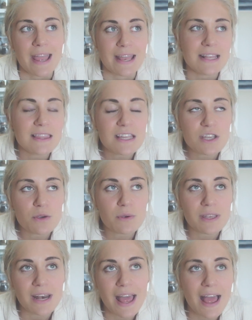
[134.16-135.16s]
anything you
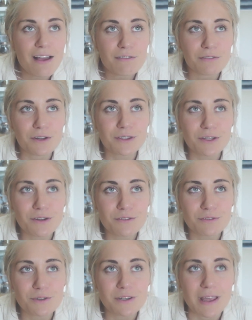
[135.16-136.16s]
can have on low
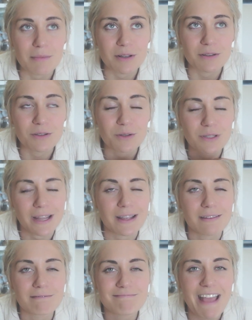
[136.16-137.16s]
food chemical, or
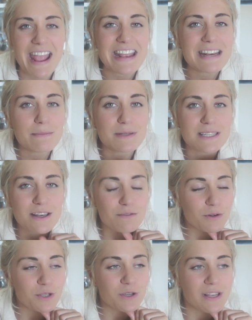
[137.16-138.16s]
like 80% of
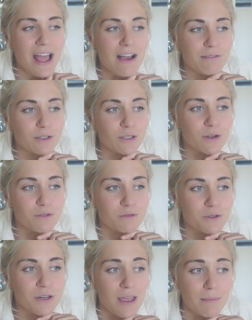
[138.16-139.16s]
what you can have on low
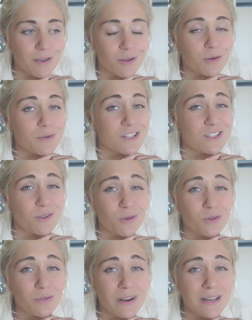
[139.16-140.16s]
food chemical, which is
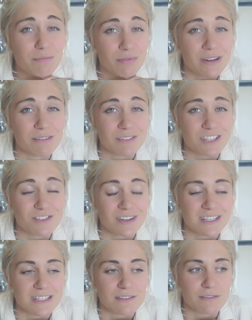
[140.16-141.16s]
already pretty
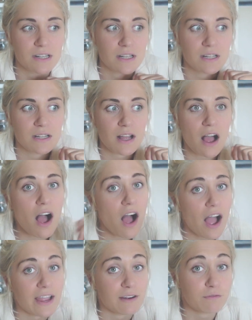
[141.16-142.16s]
restrictive, are
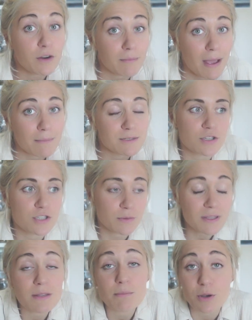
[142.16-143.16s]
high in FODMAPs.
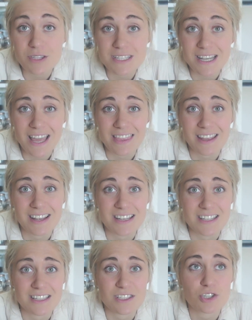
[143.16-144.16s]
Doing them both together
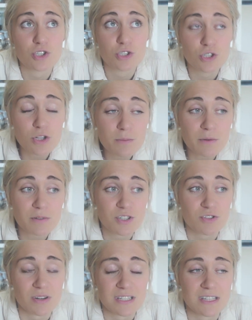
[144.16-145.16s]
is super
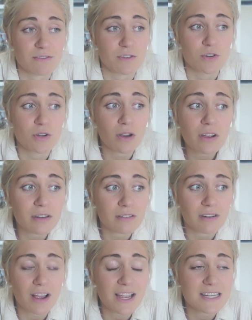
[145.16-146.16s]
restrictive,
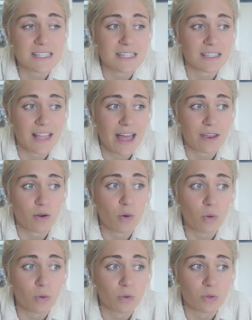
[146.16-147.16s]
not ideal at
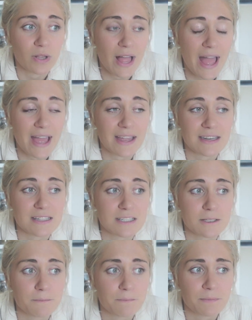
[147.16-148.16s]
all, and